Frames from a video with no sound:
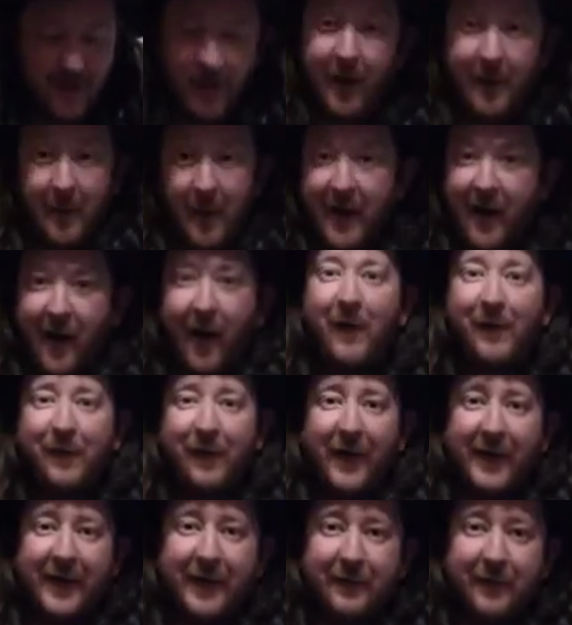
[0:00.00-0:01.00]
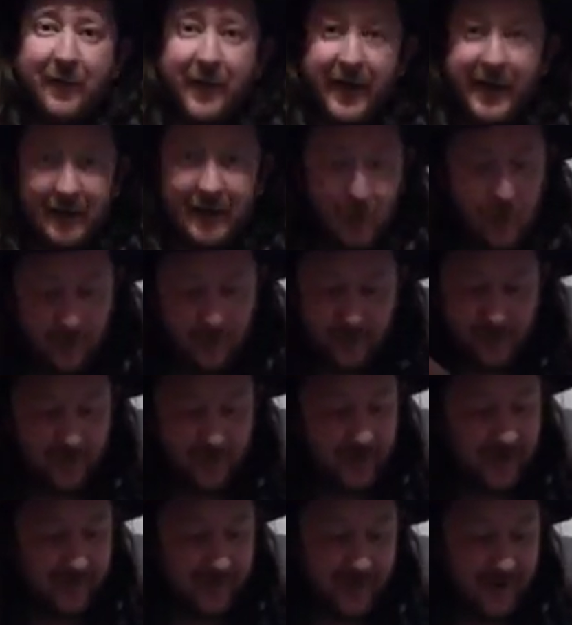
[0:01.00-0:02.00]
I mean, I find it funny.
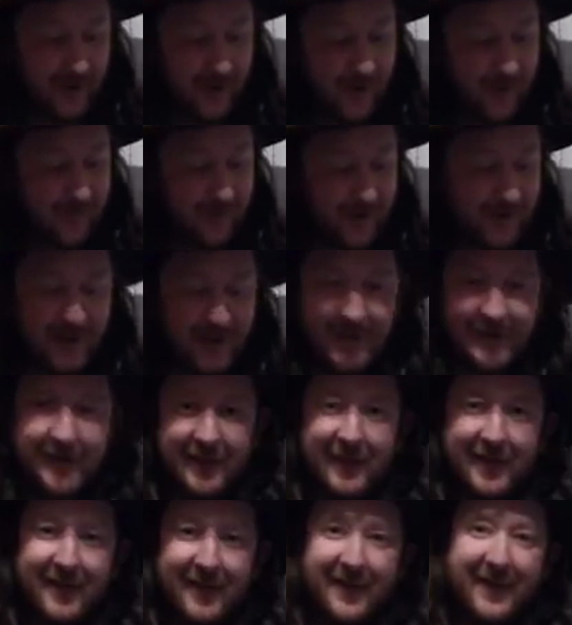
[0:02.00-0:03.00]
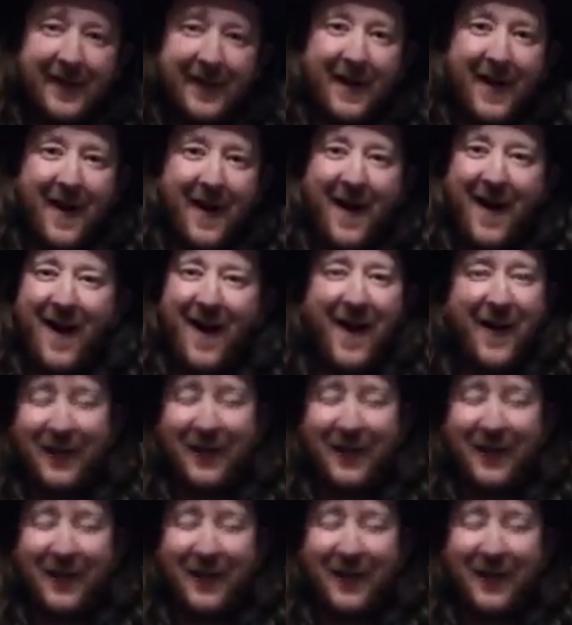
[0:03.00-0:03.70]
Yeah, I've seen you game enough.